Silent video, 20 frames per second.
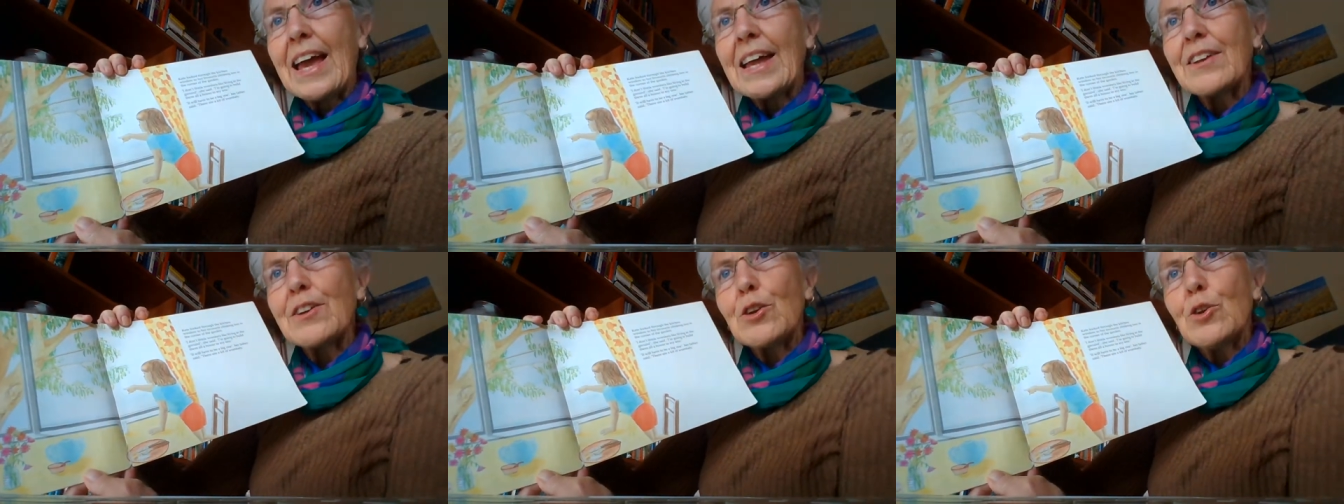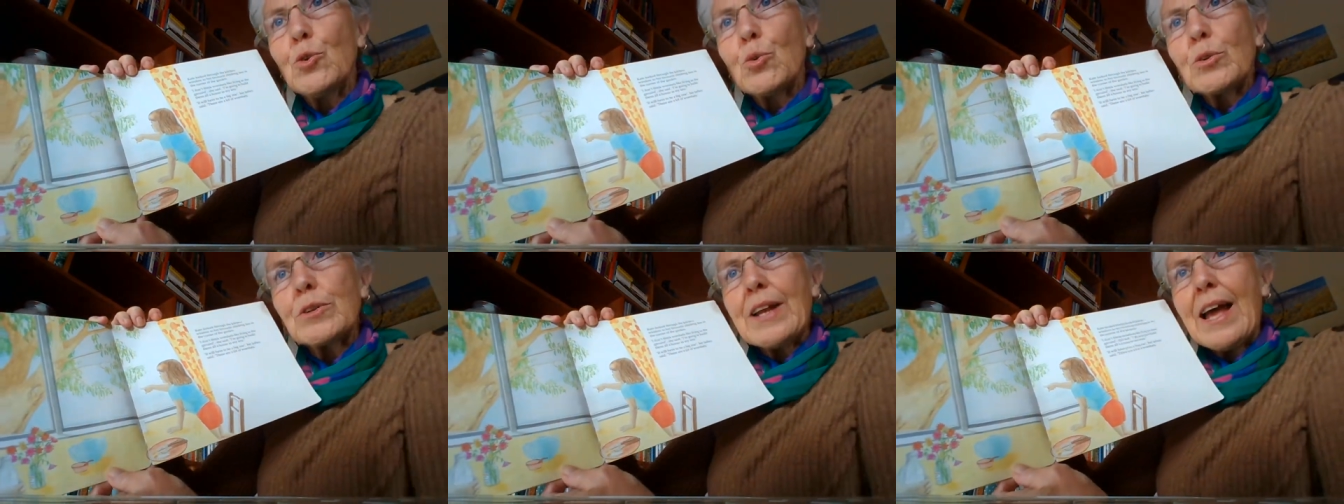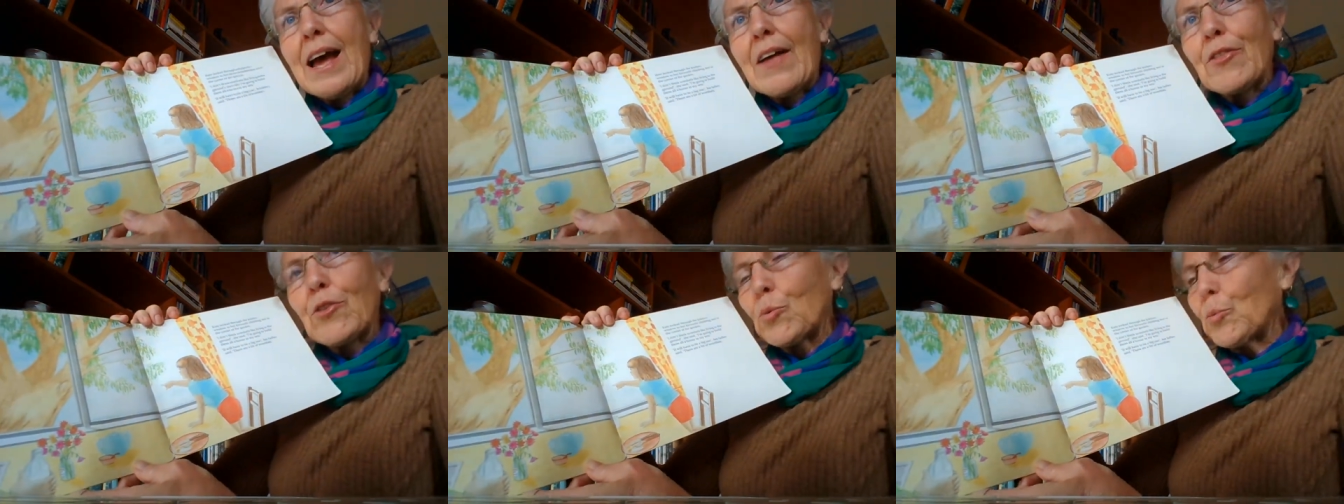Kate looked
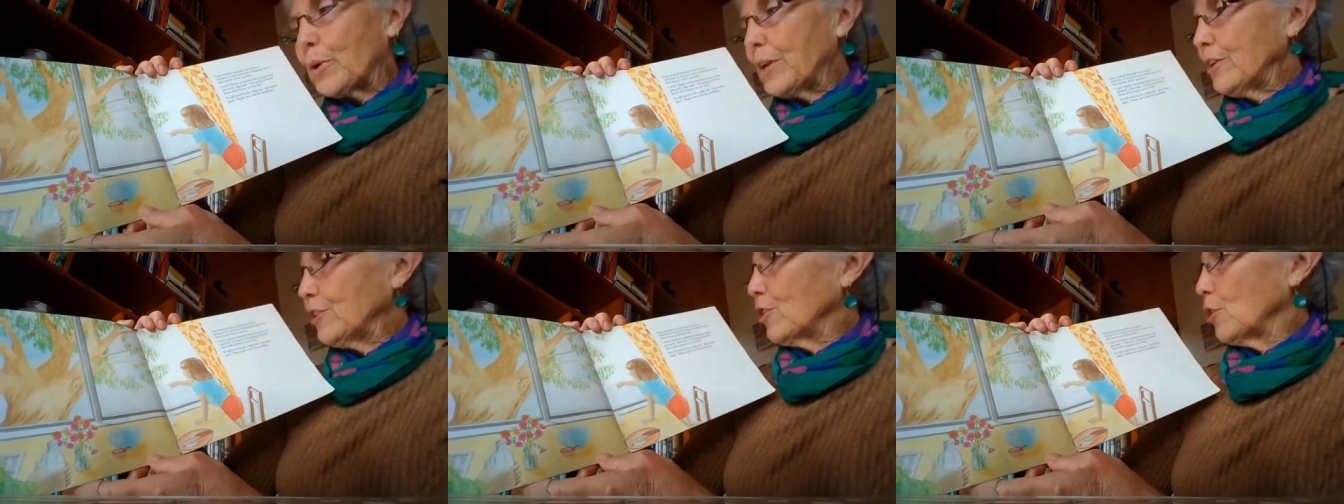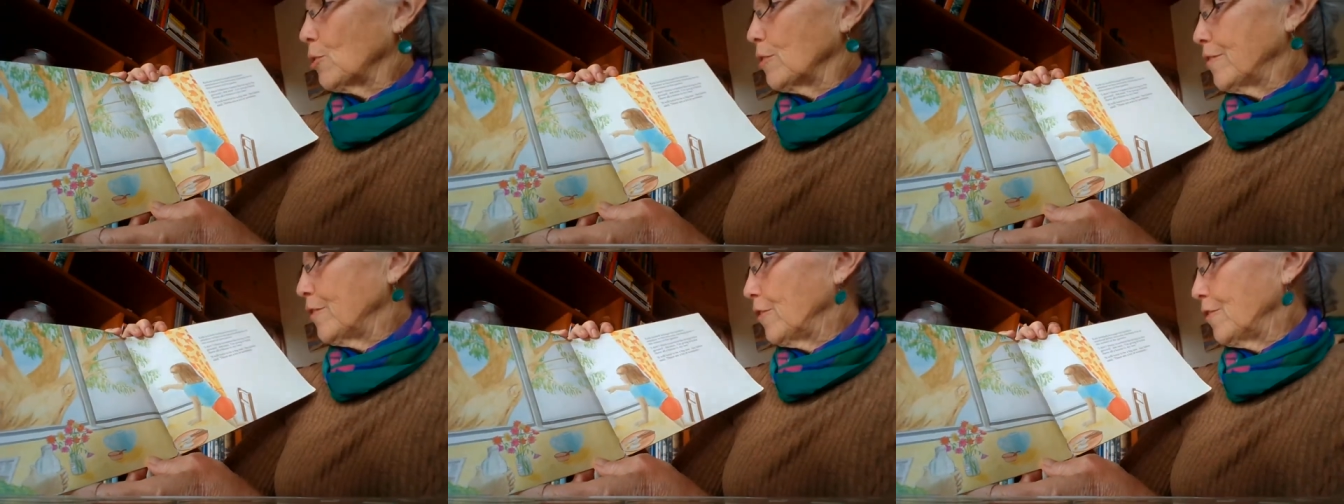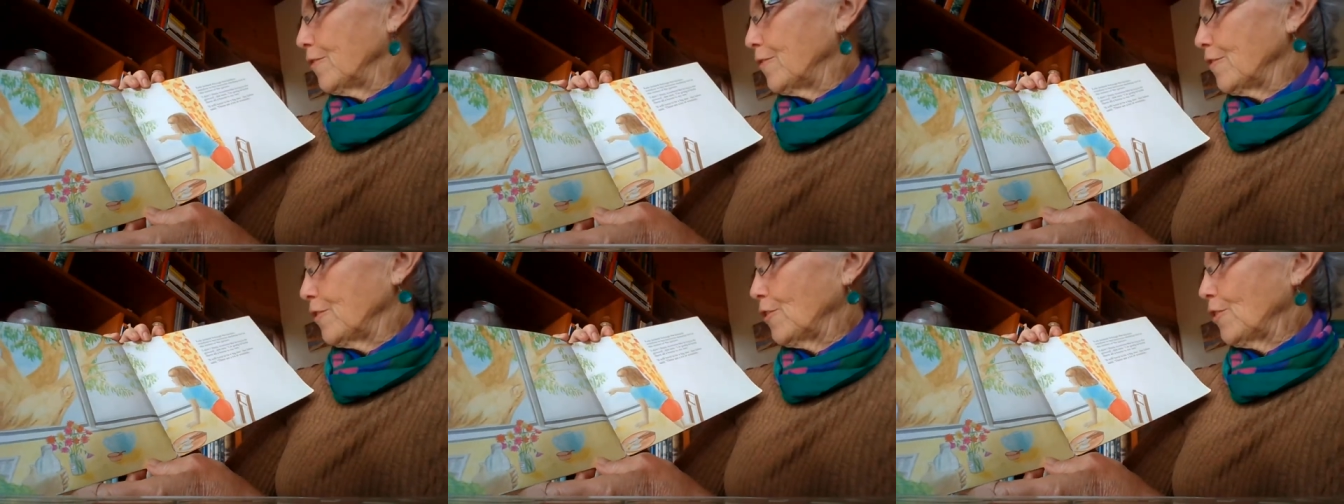out the window of
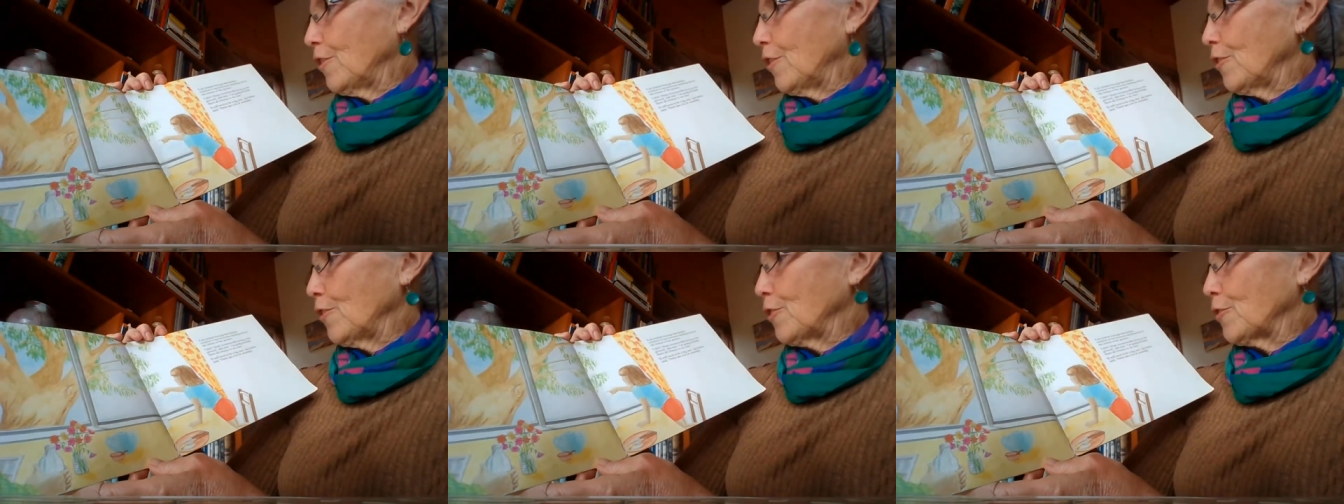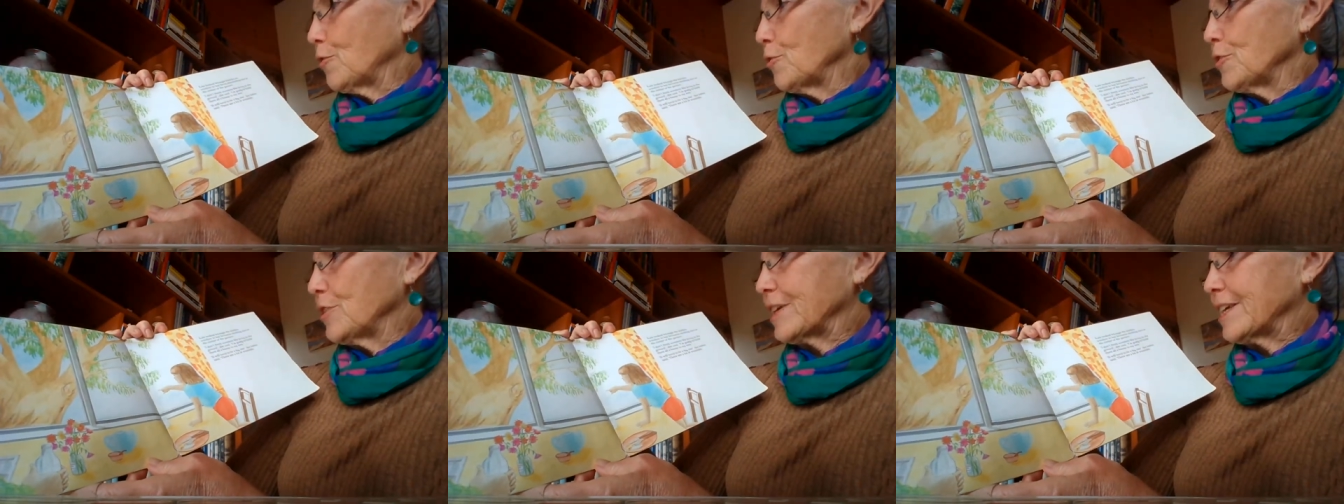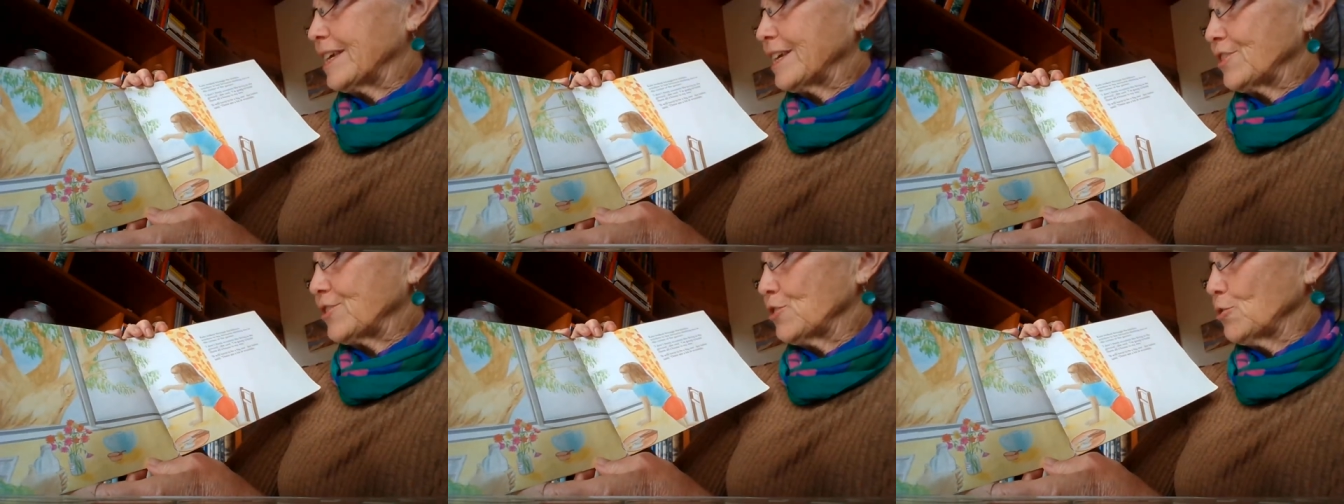her through the
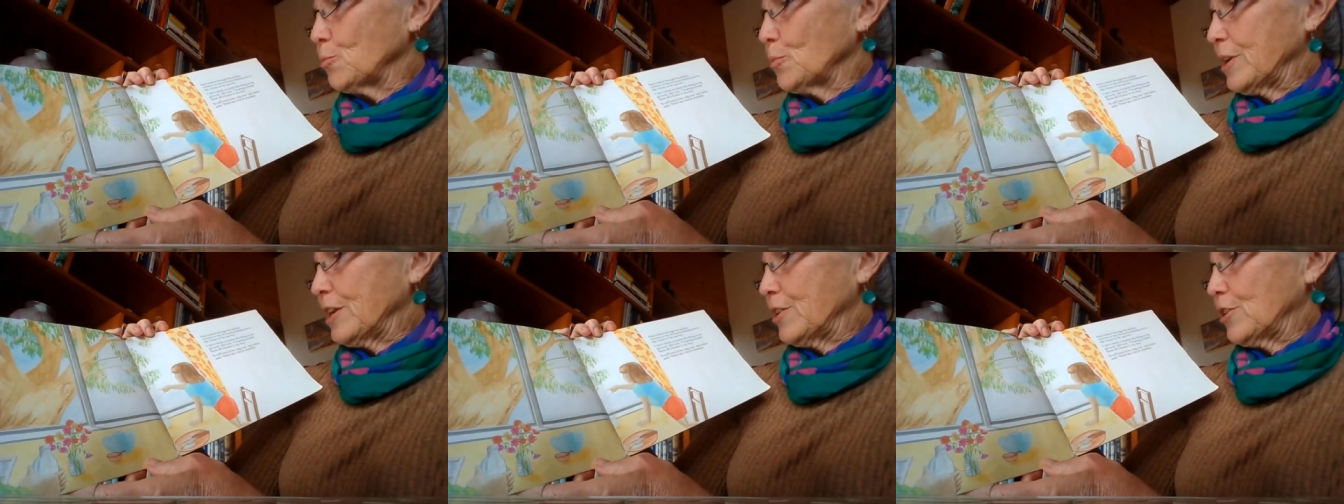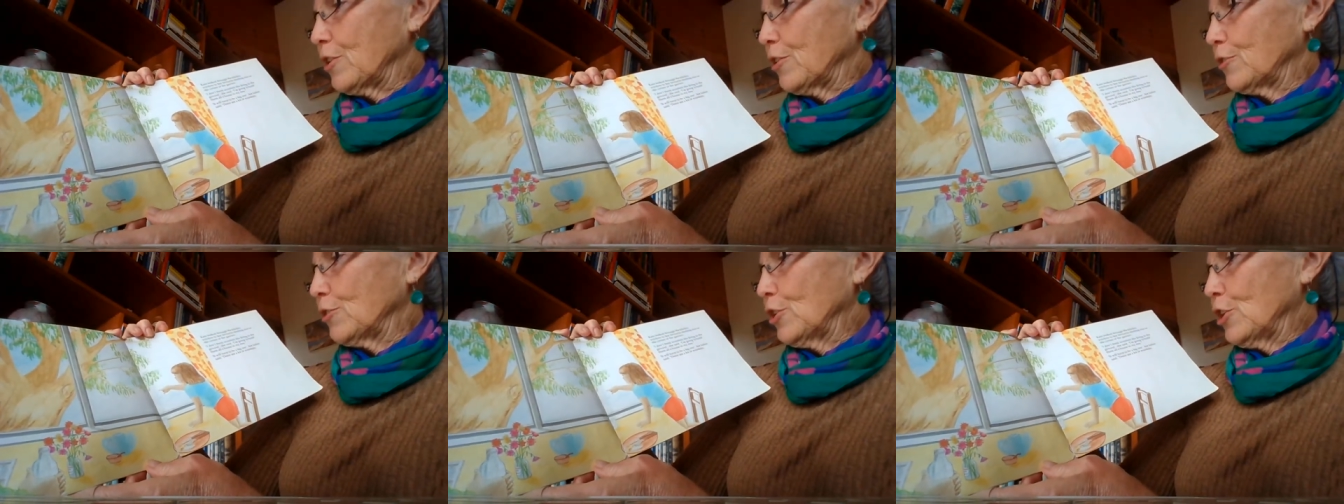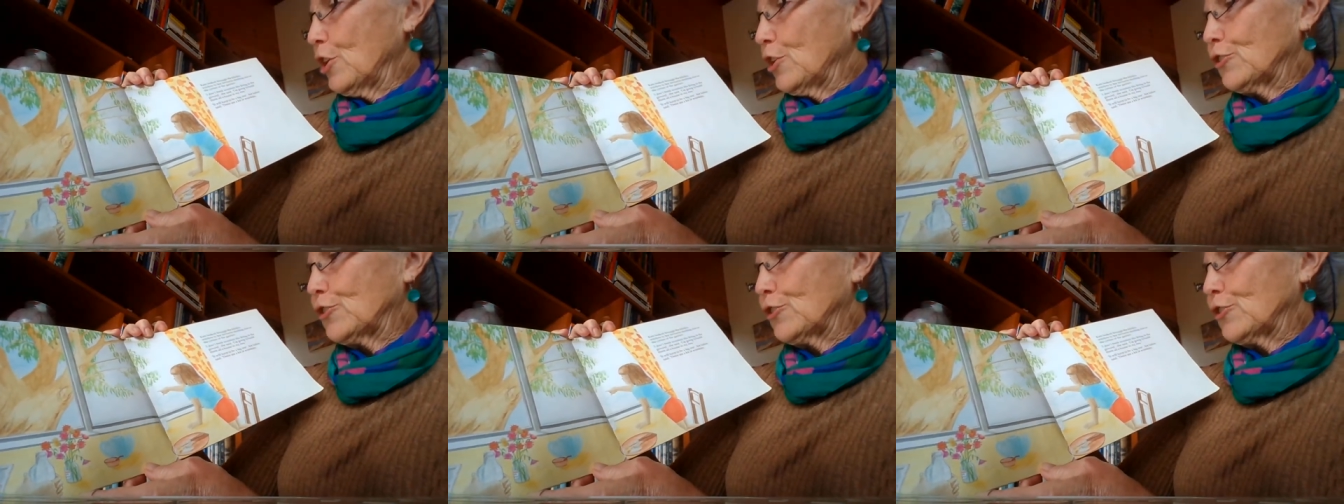kitchen window